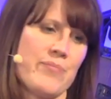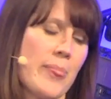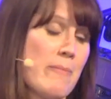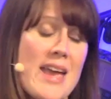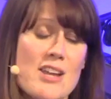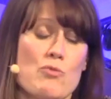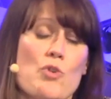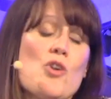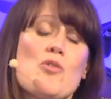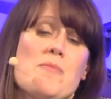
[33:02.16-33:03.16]
make
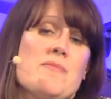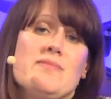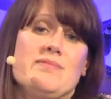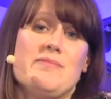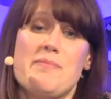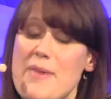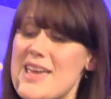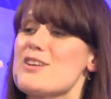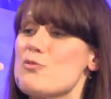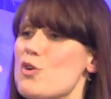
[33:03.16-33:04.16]
room,
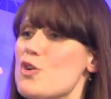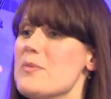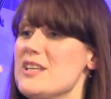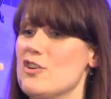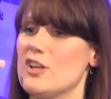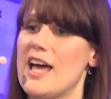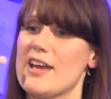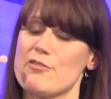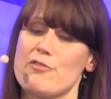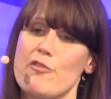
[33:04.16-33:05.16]
make room in your
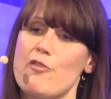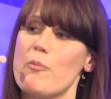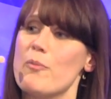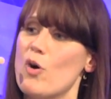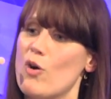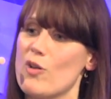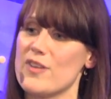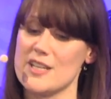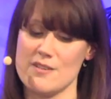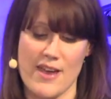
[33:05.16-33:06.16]
life for more
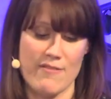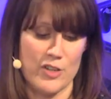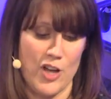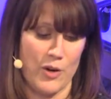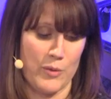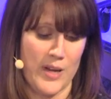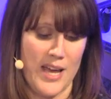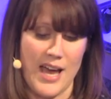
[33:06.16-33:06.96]
than you've ever known.